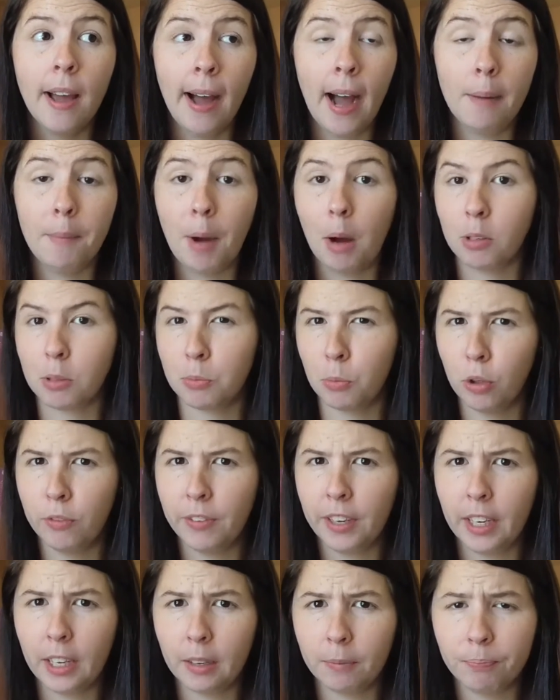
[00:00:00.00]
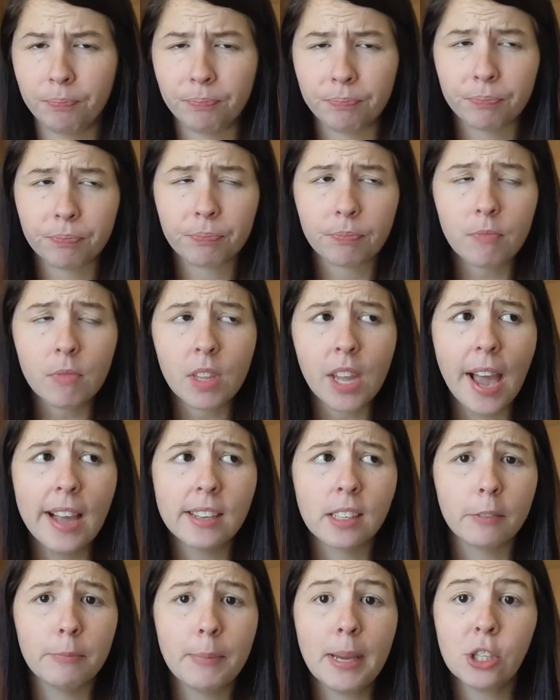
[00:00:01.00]
I was moving,
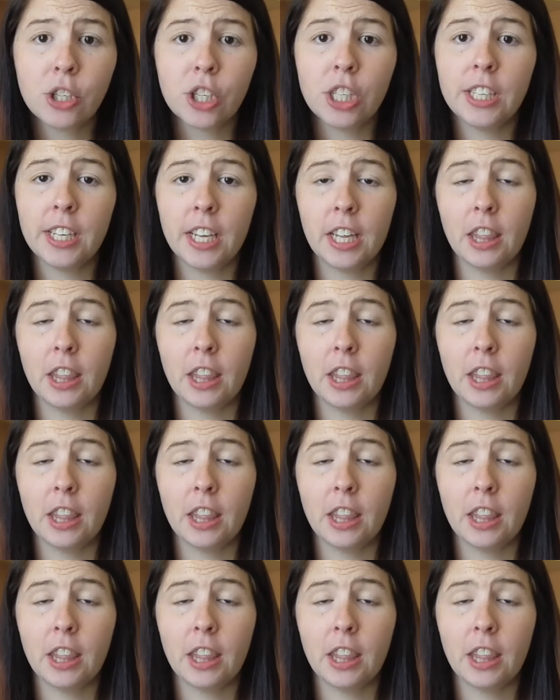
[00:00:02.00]
as I've mentioned,